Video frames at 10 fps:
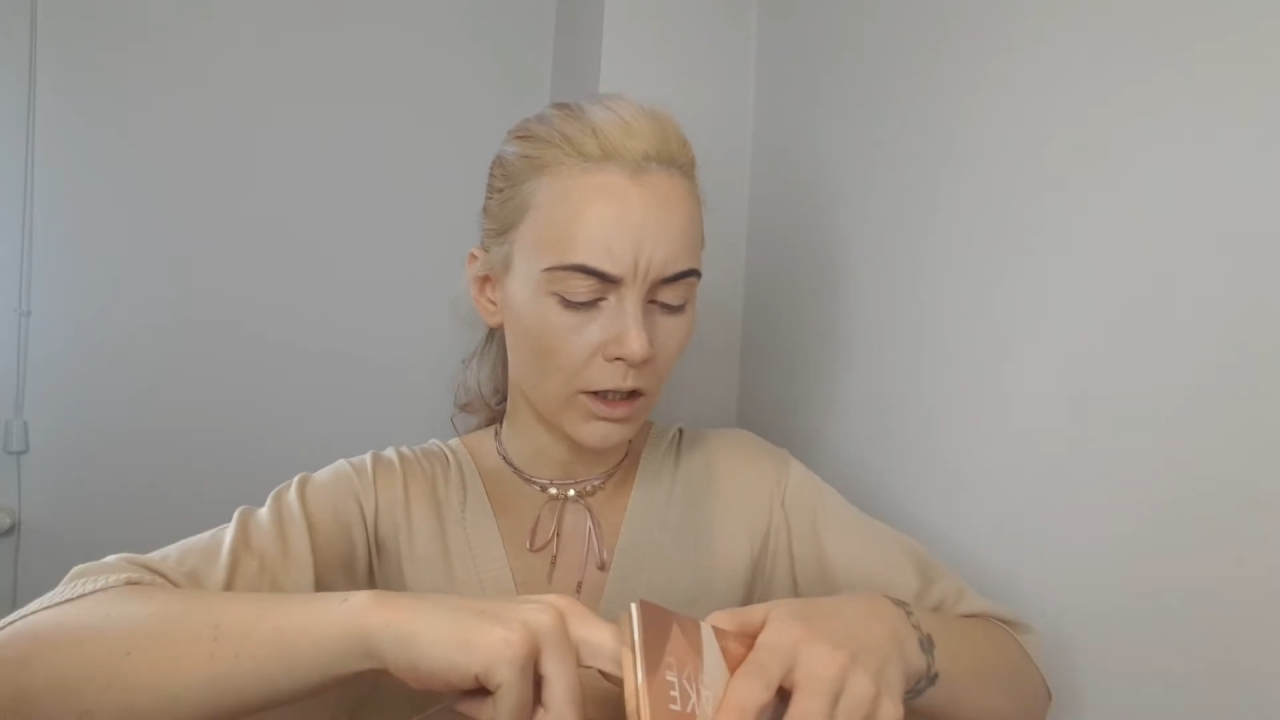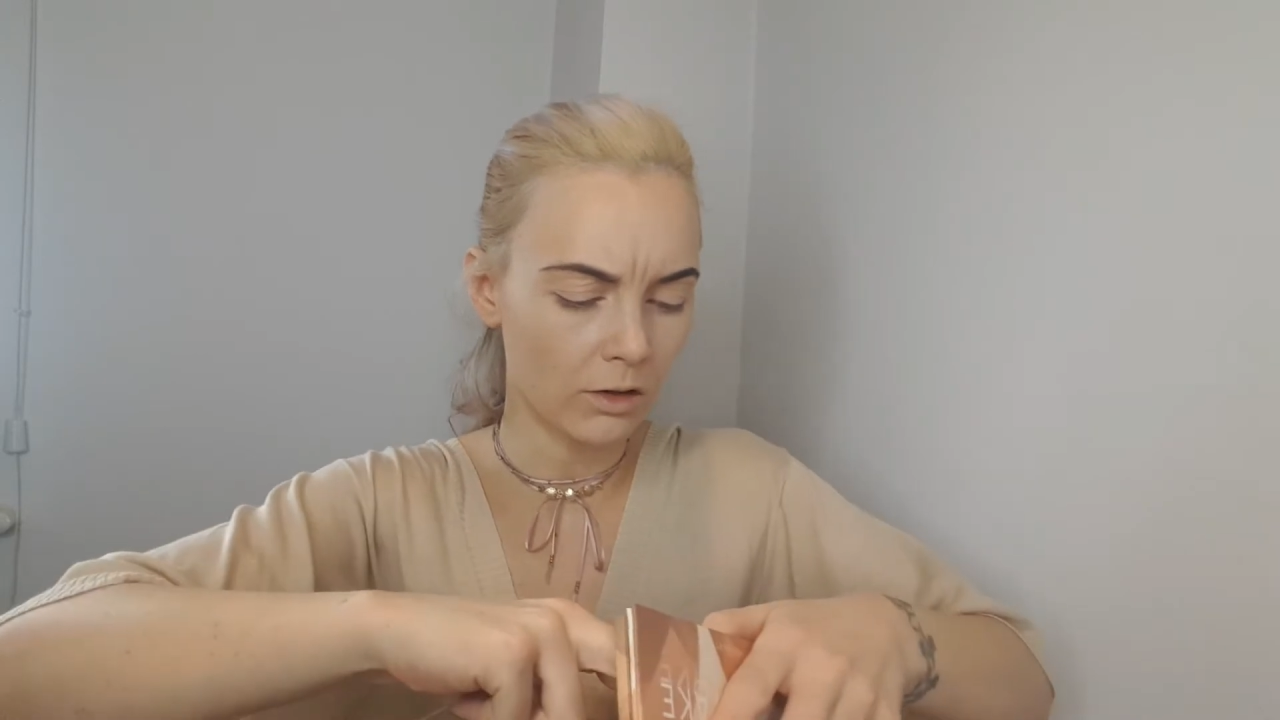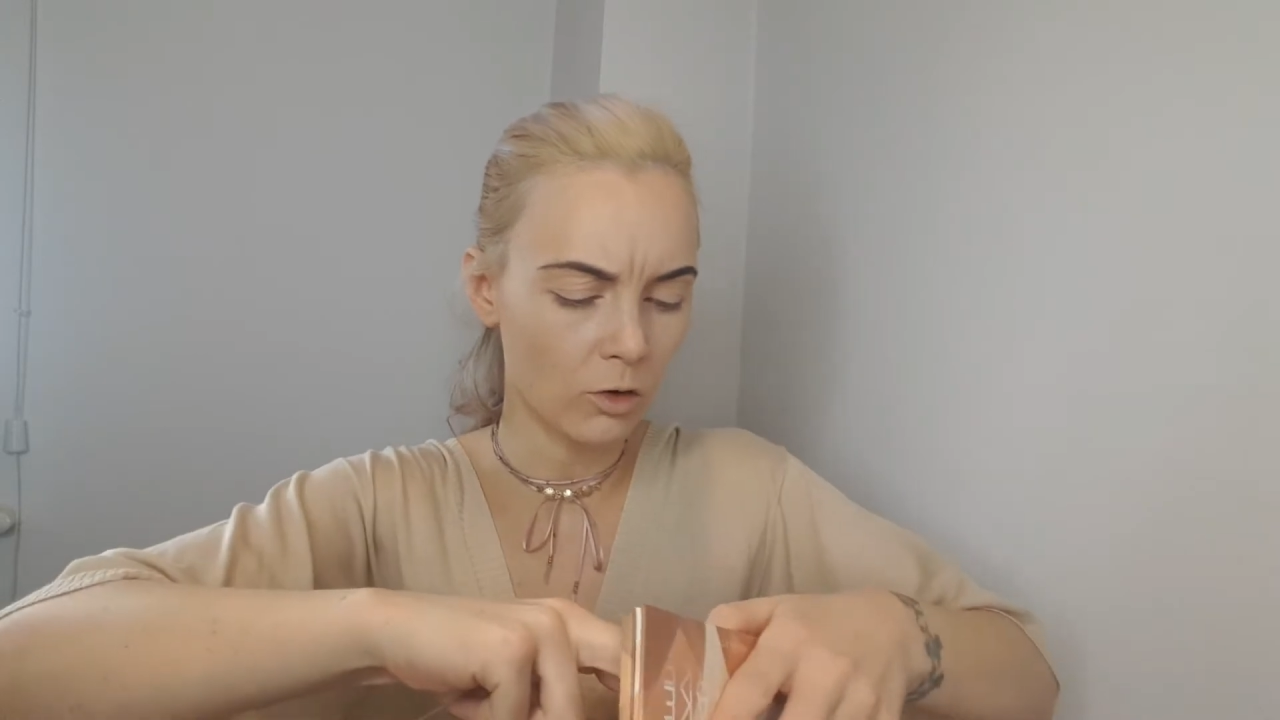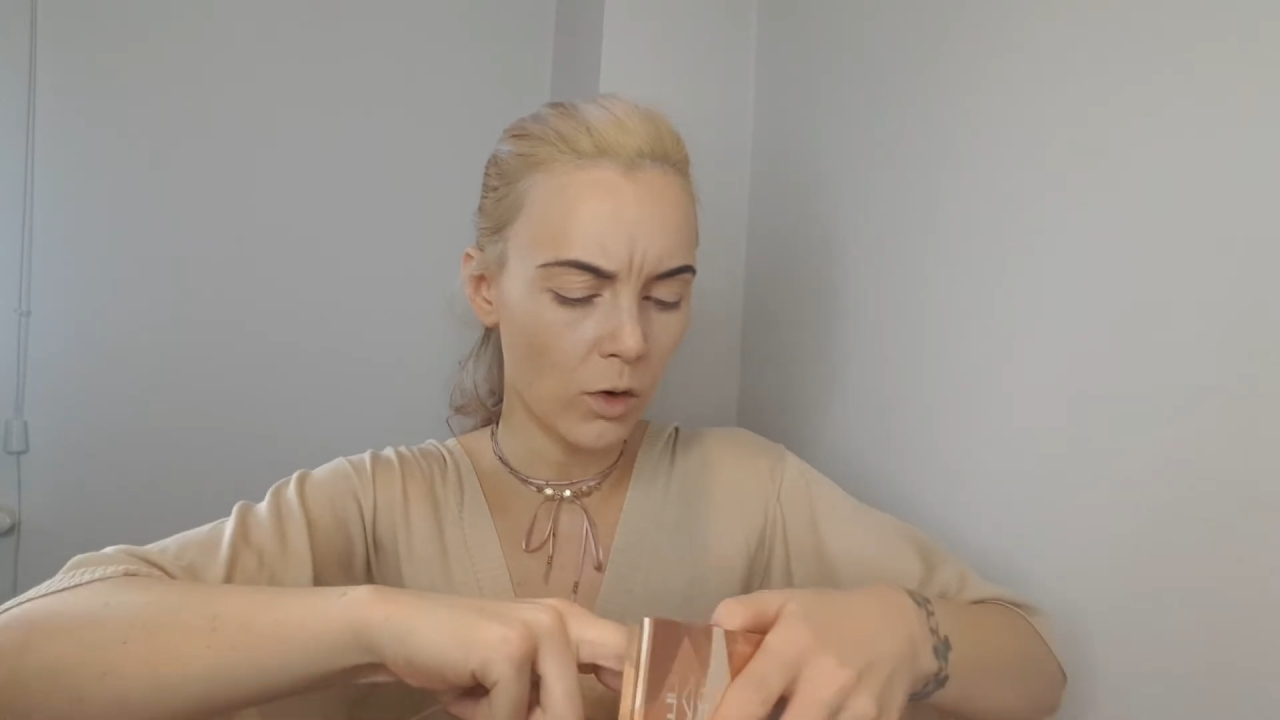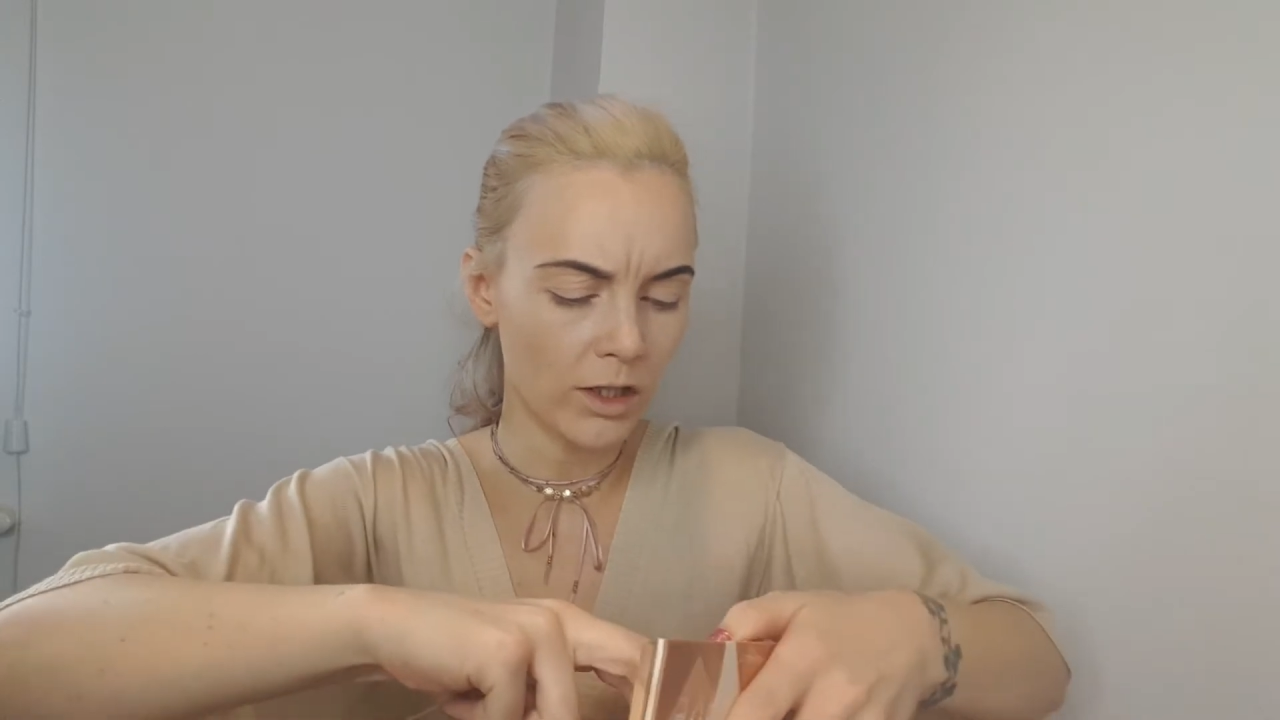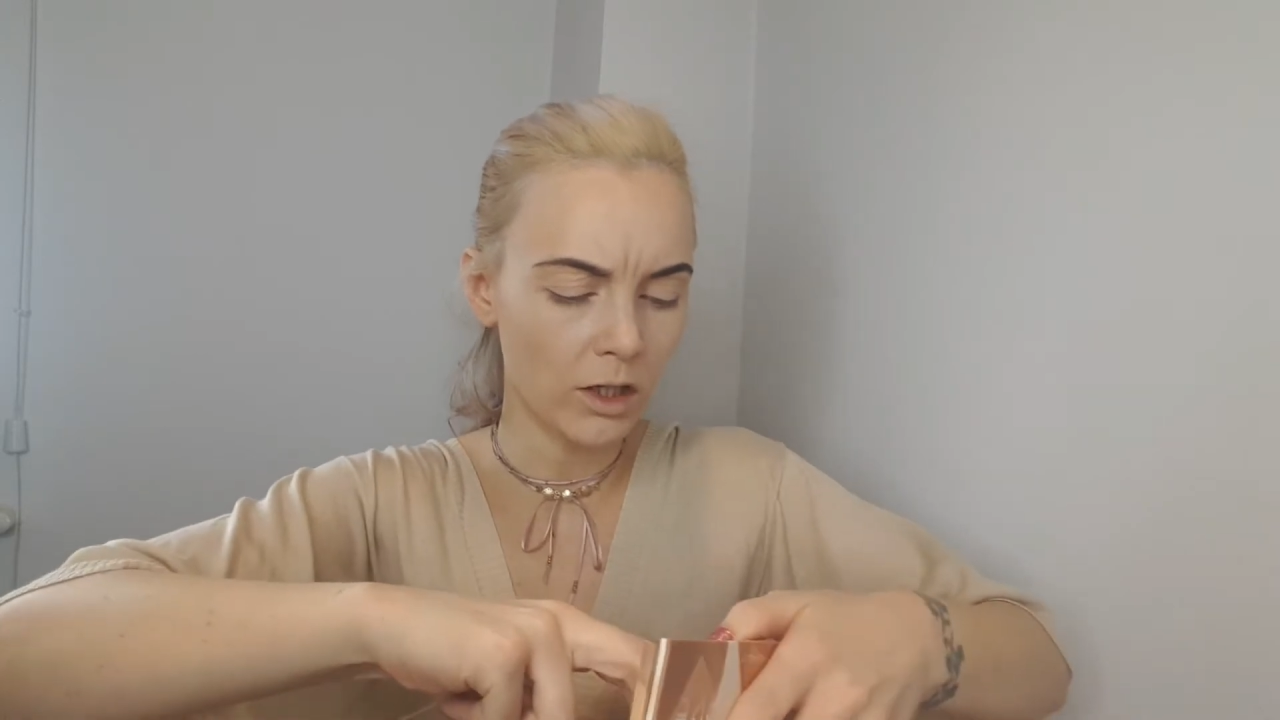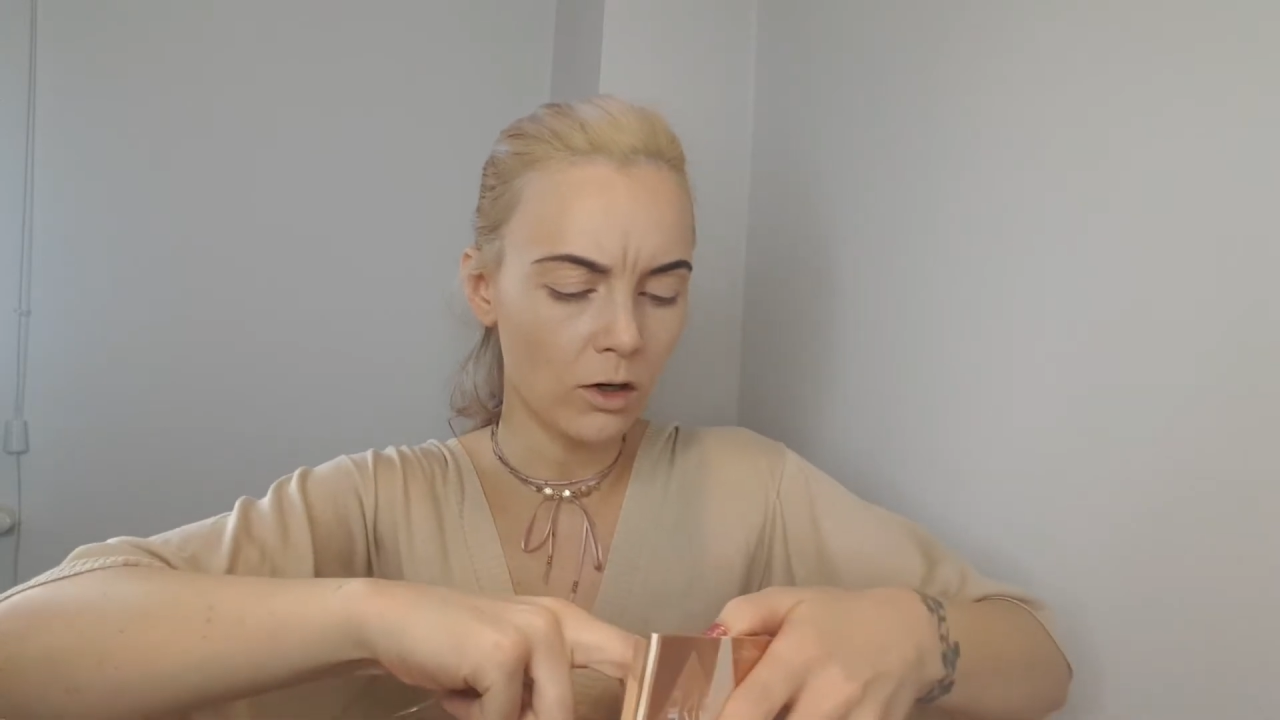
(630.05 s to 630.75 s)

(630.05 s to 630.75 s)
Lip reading: and quite a